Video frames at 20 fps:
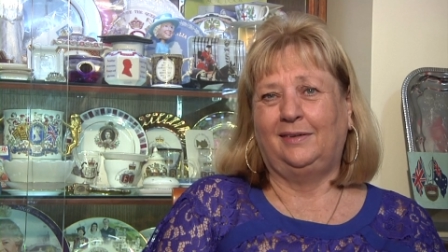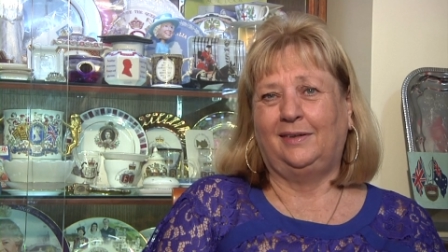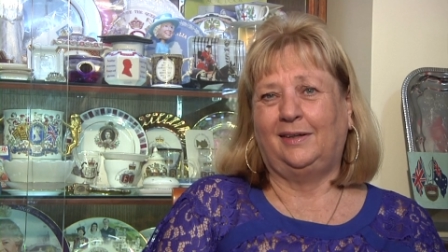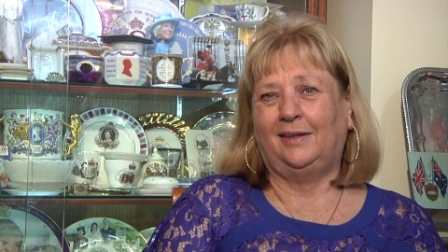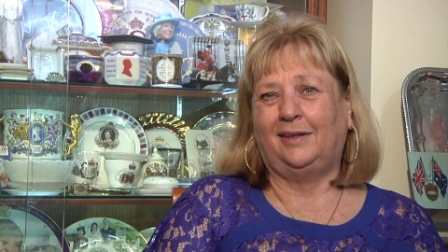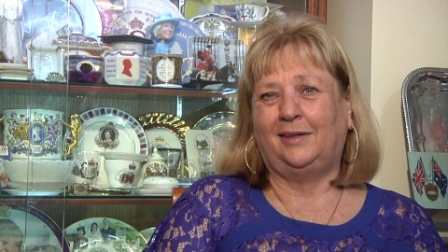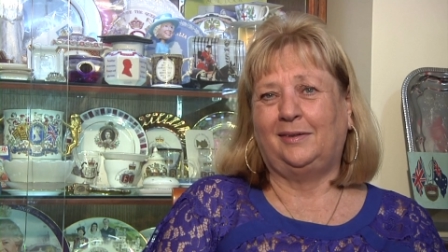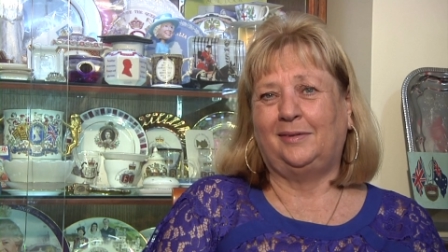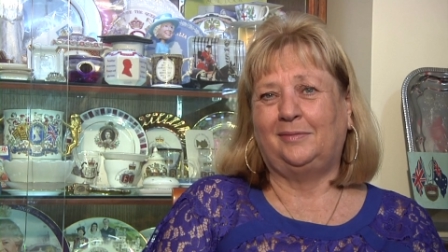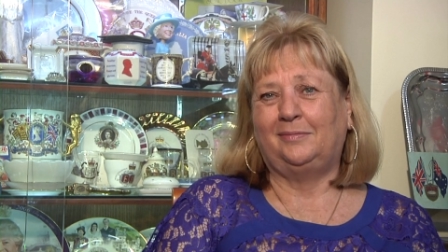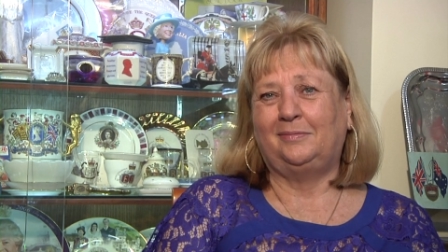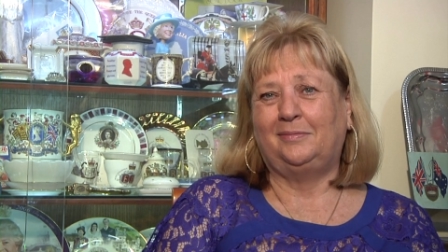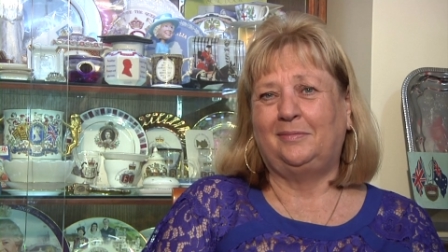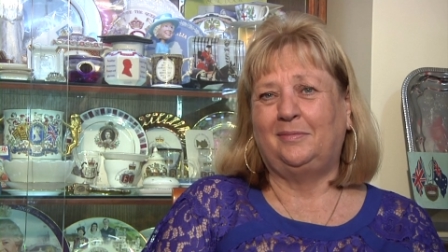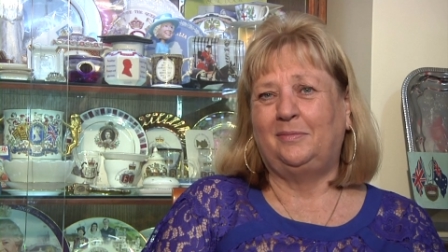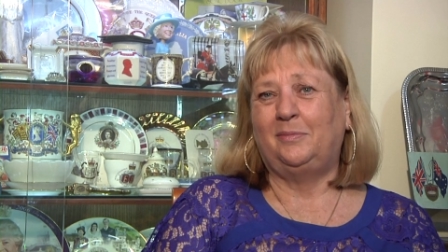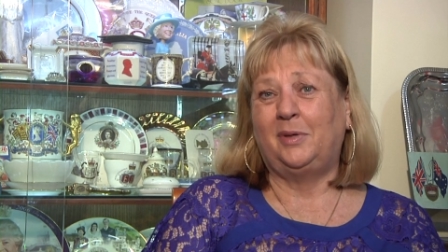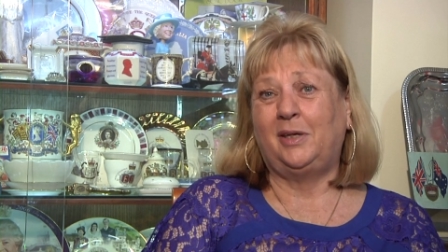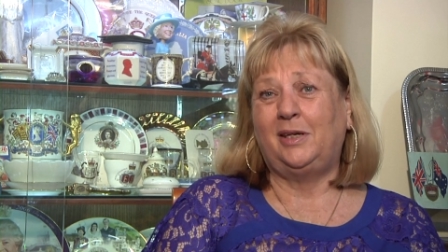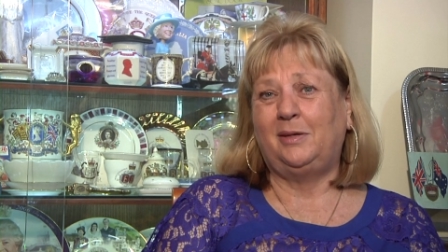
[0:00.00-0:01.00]
um,
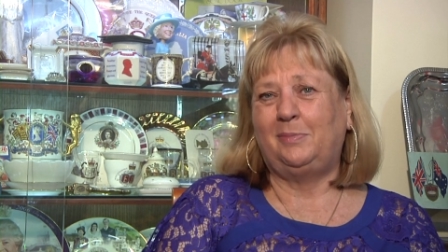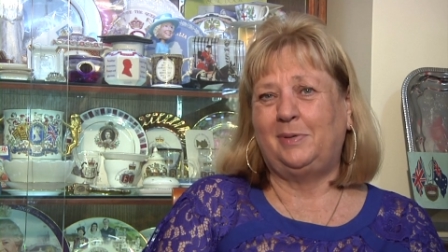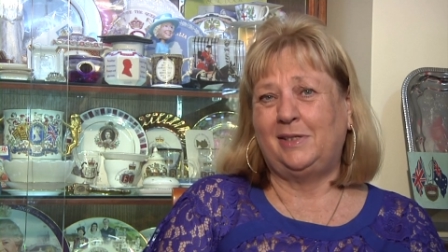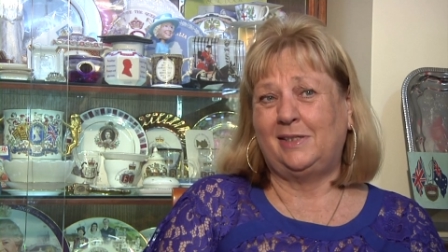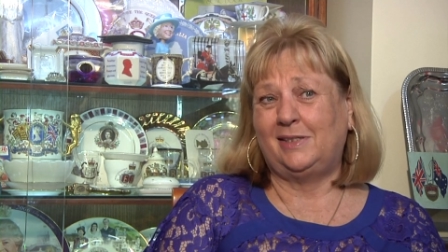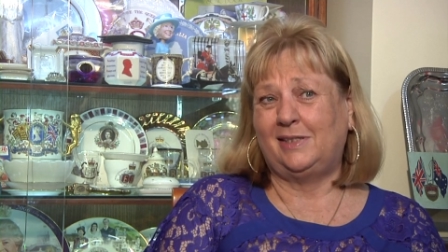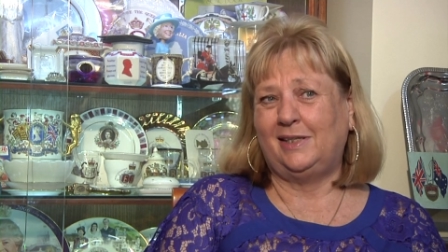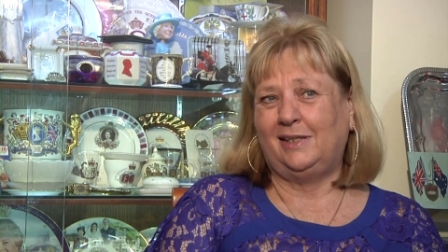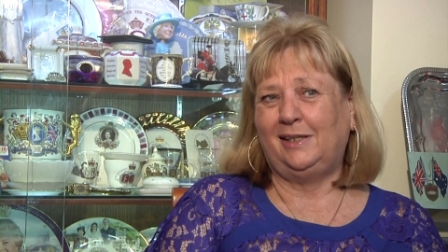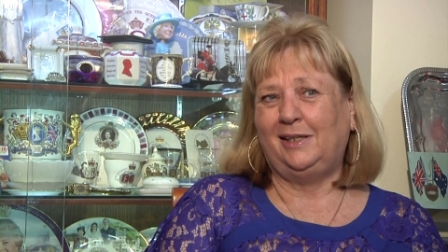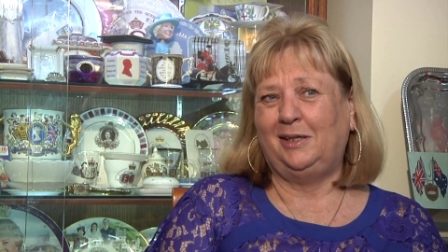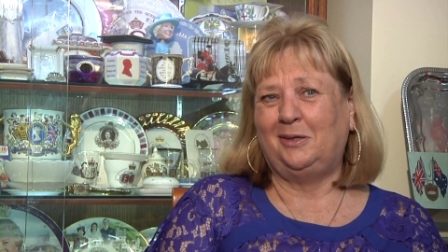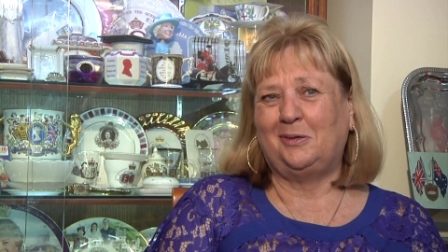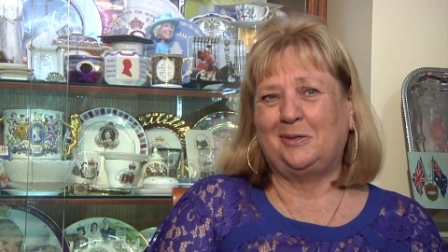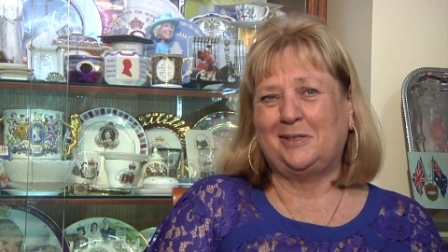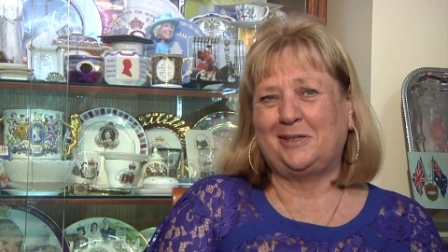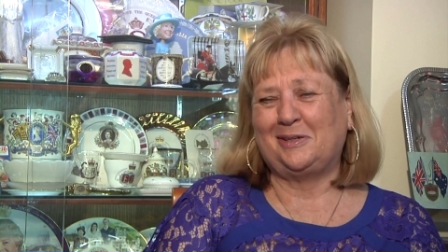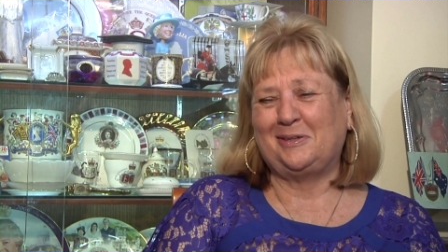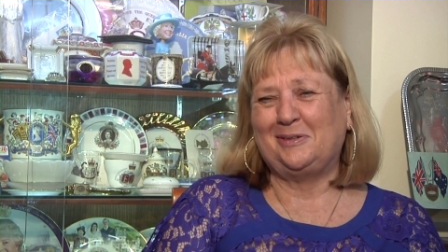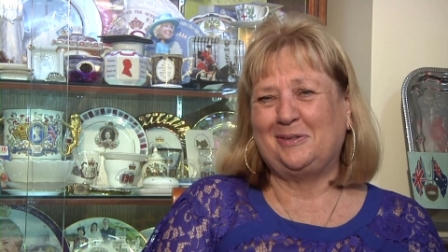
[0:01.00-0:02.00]
being a bit silly, I
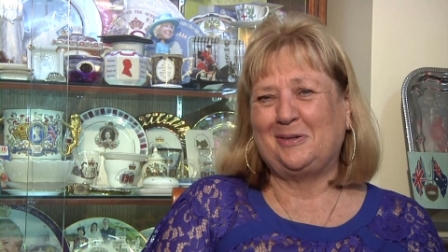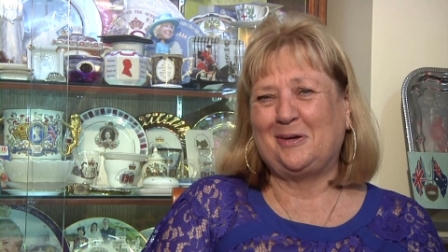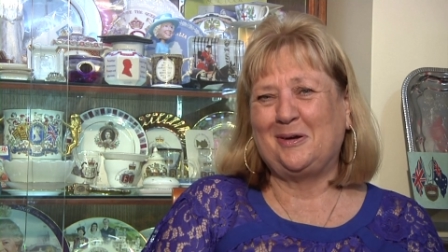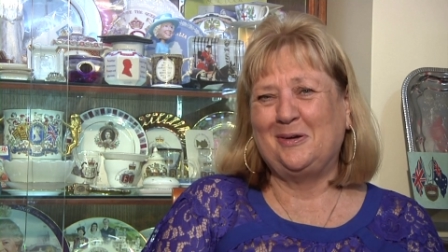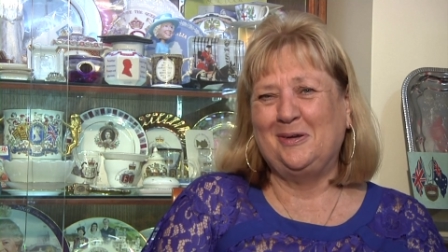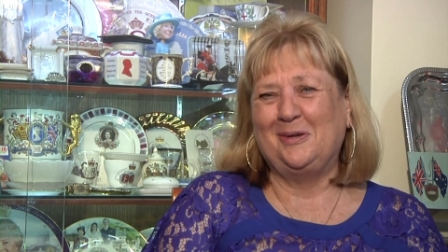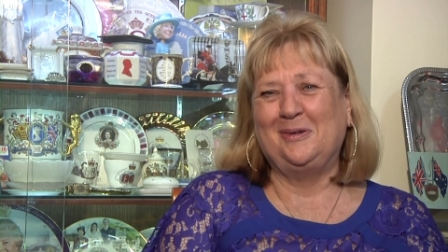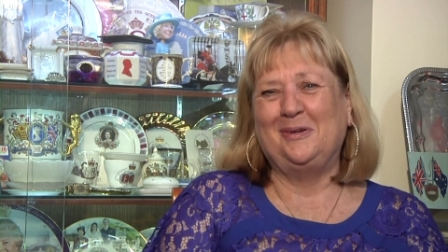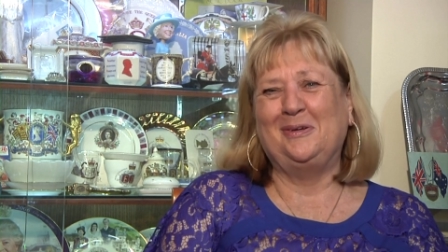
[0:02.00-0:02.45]
don't know.